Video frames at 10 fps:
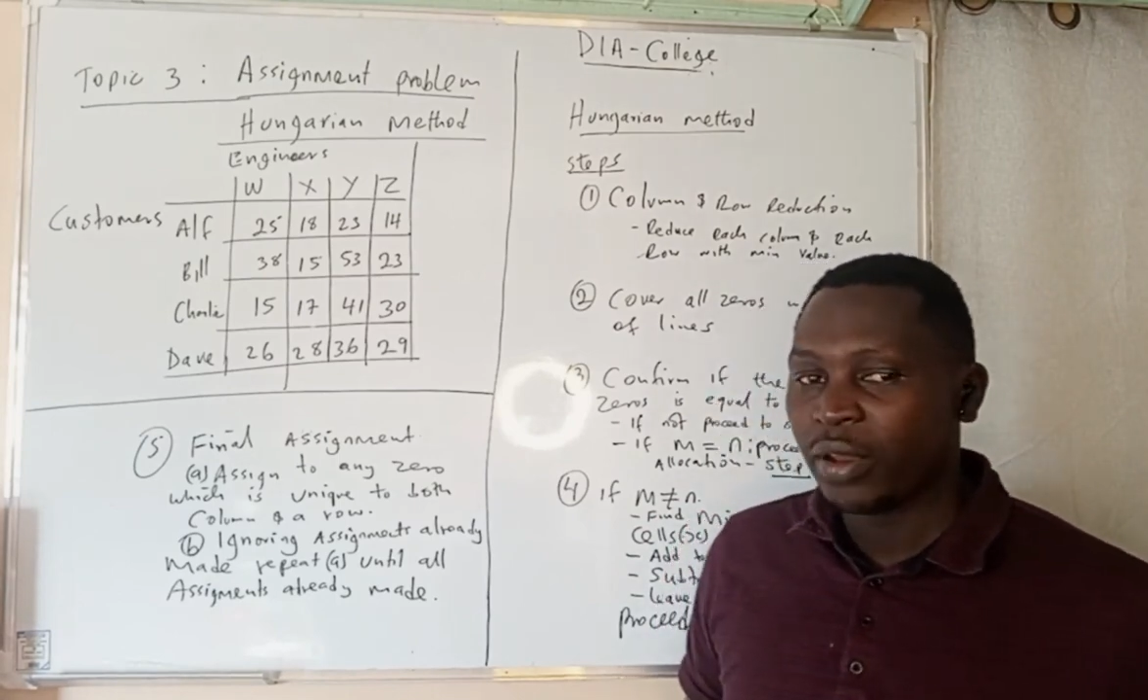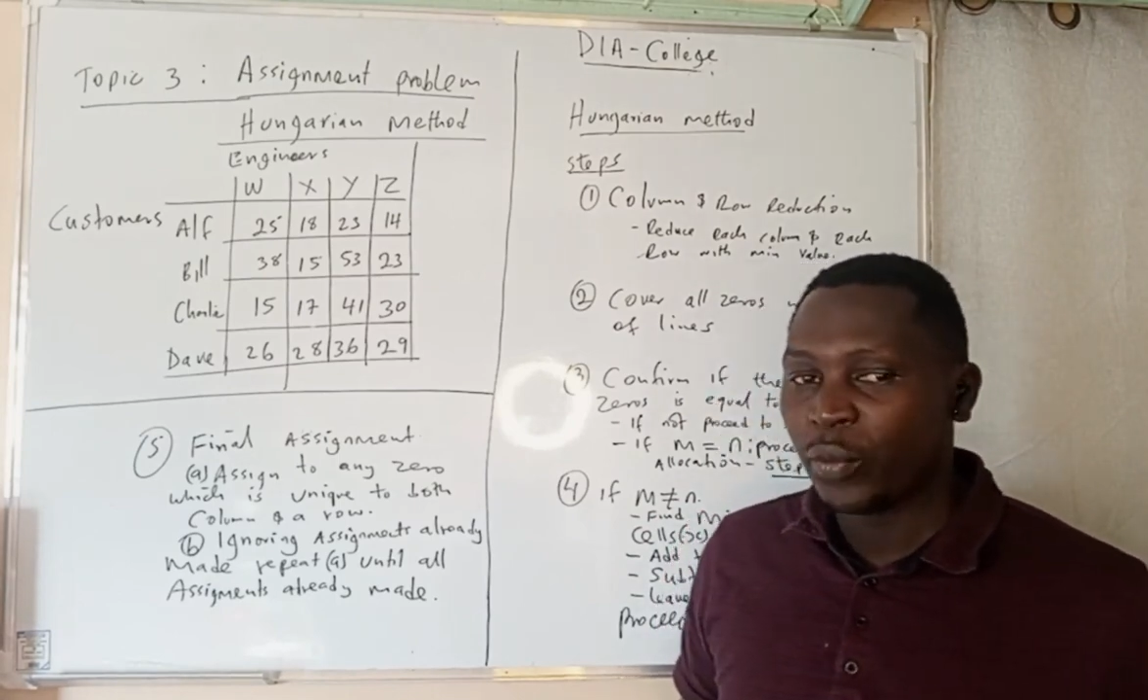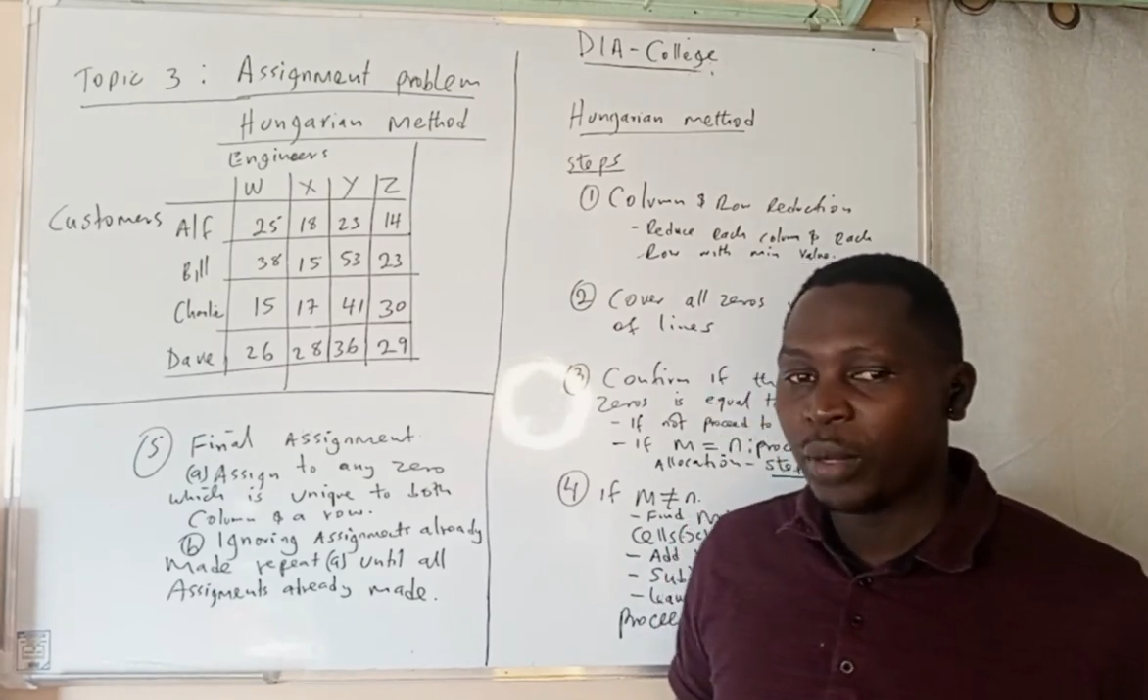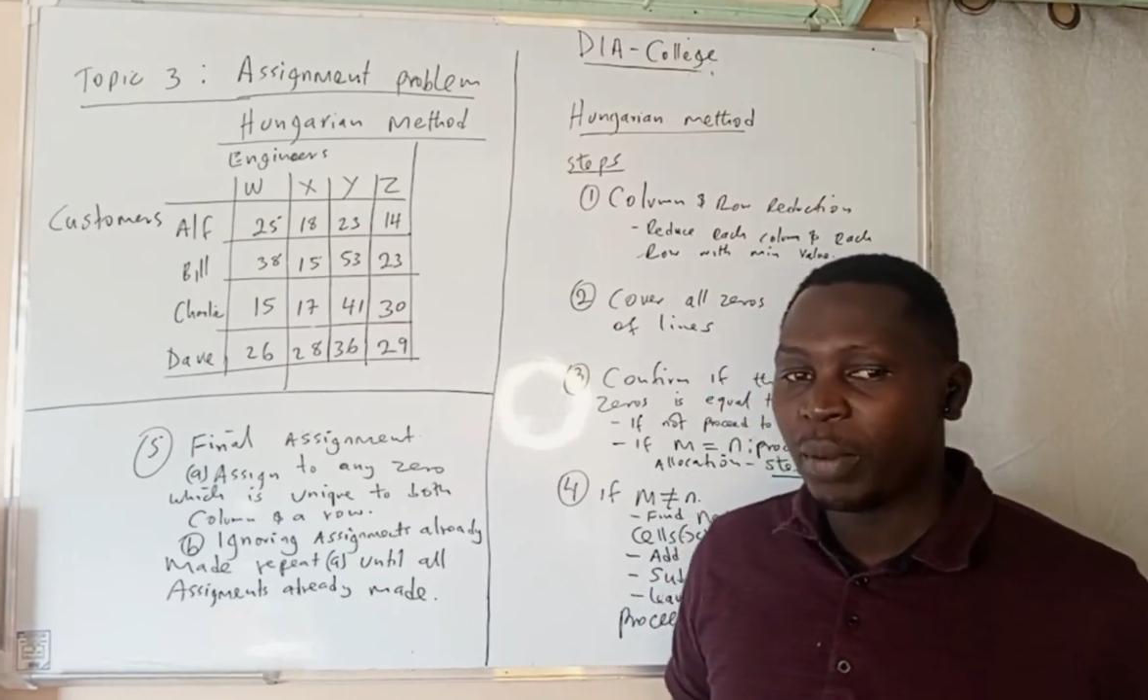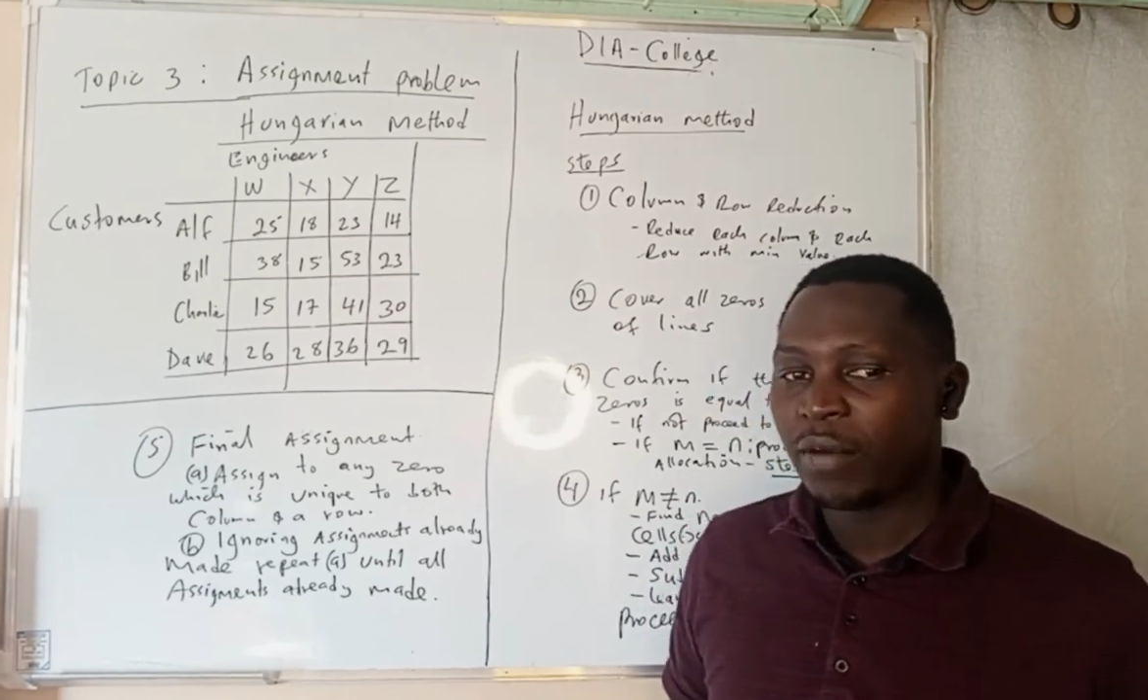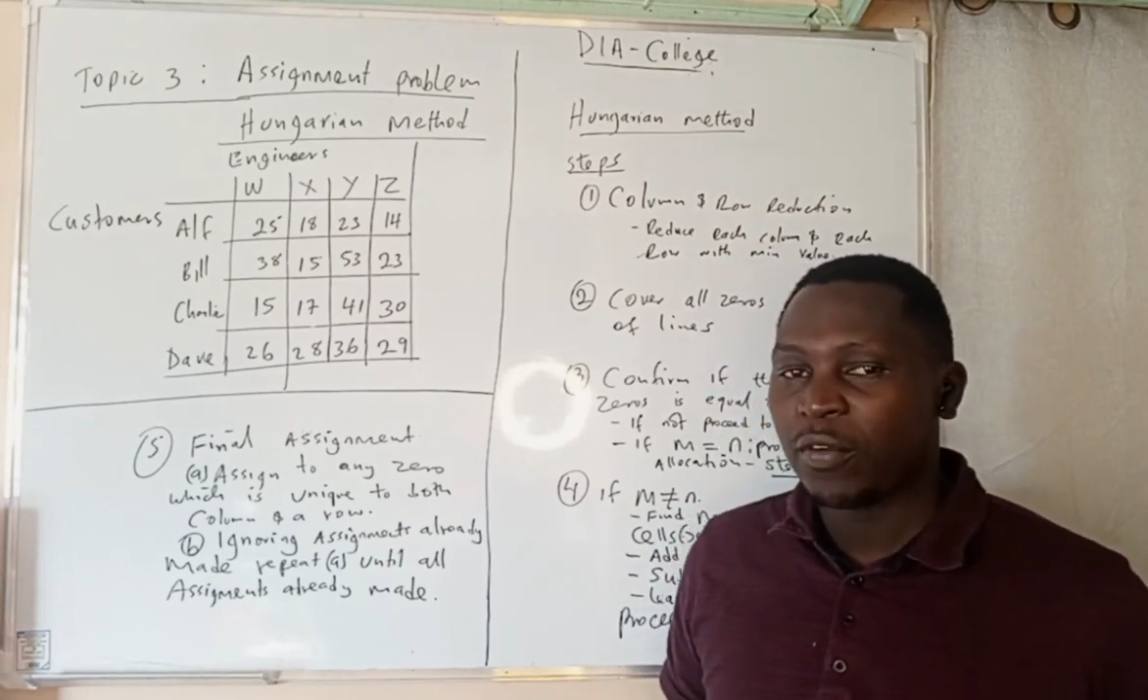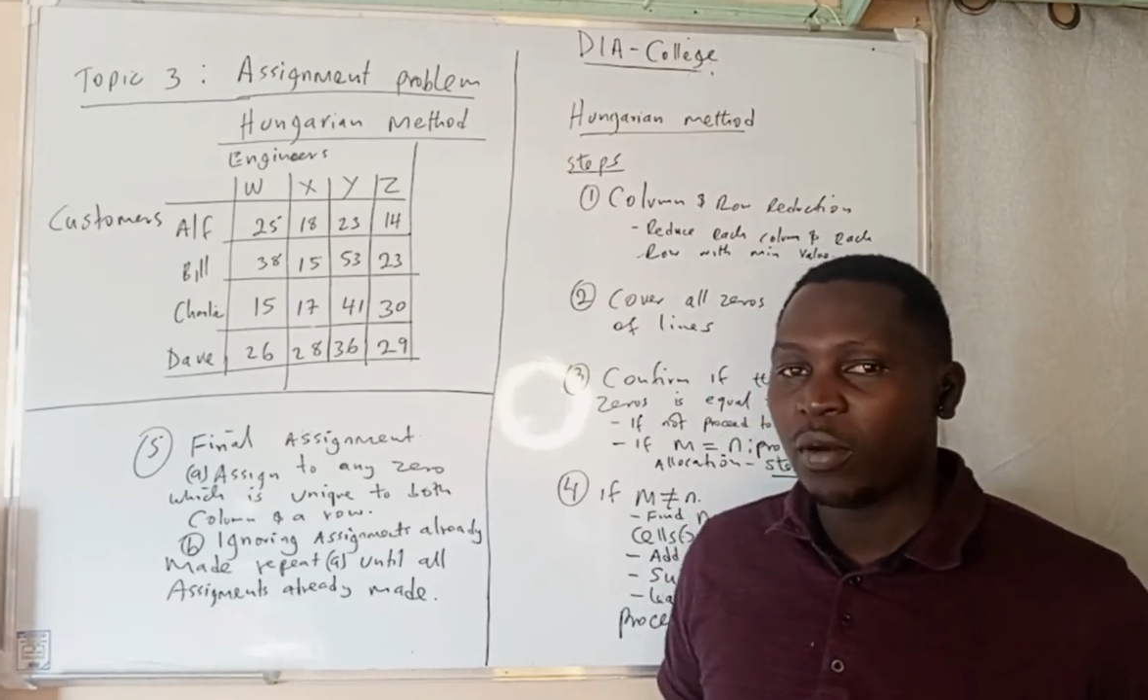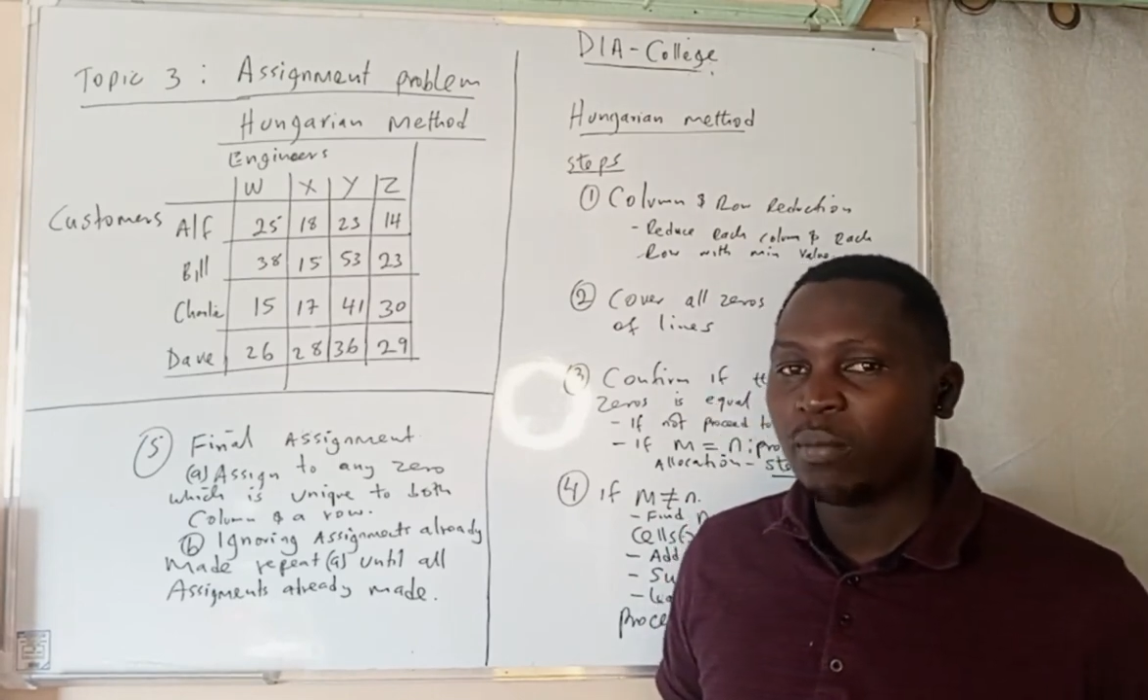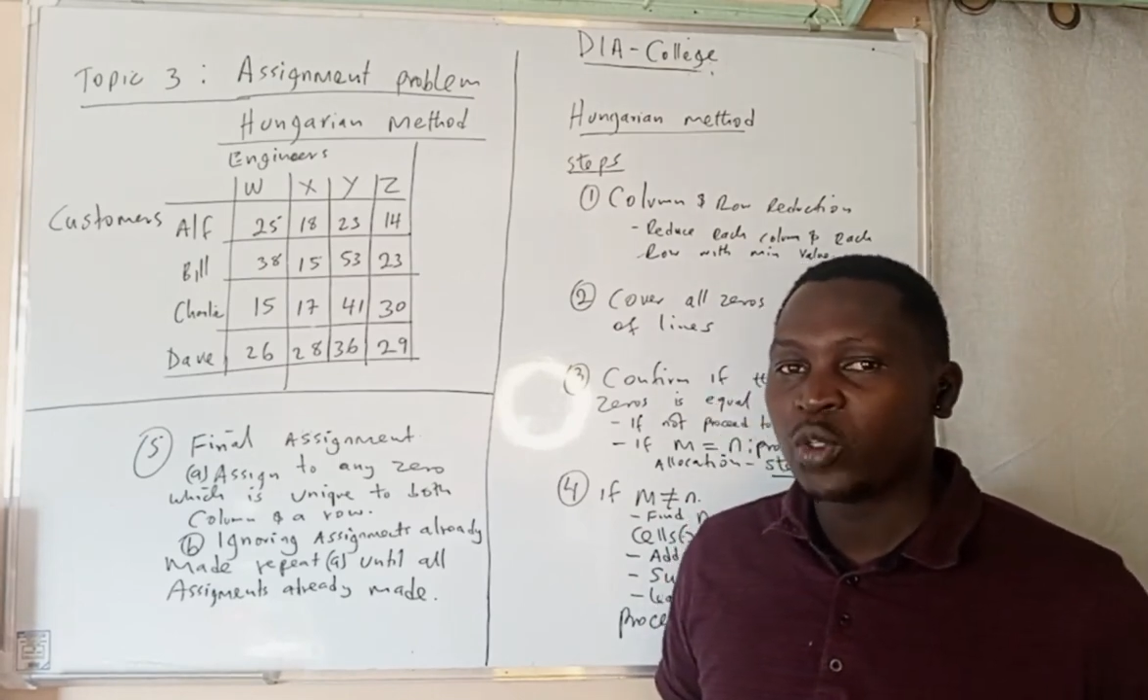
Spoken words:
we'll perform